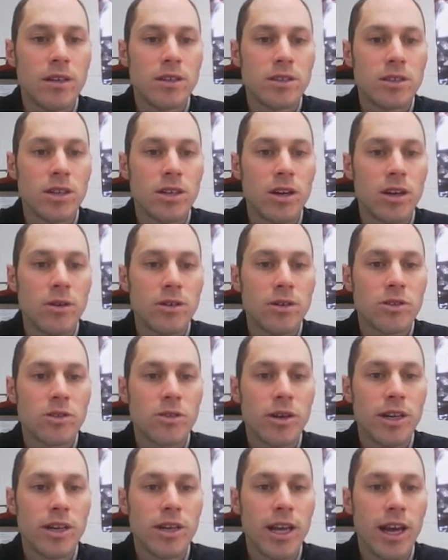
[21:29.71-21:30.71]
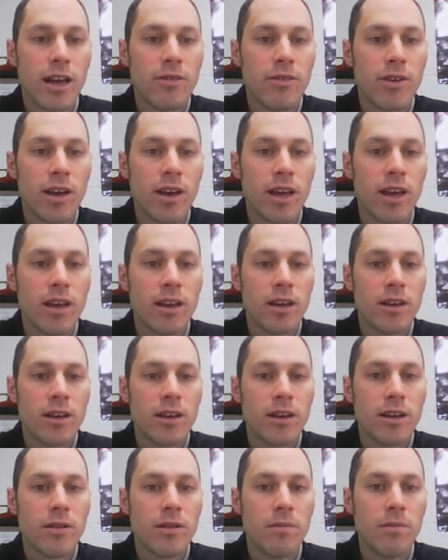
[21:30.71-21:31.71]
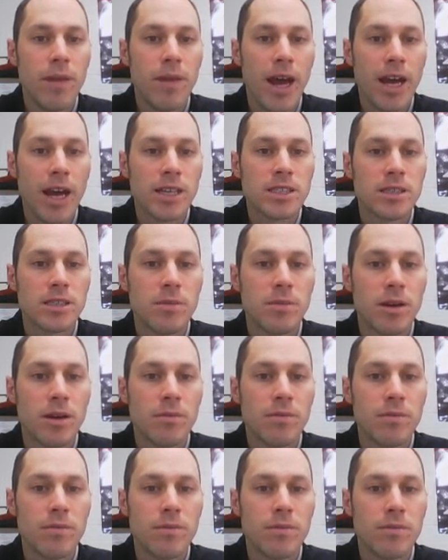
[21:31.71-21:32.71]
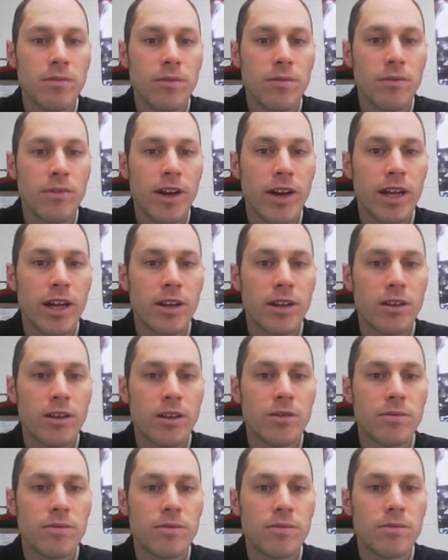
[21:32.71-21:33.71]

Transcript: So it's going to have a maximum value.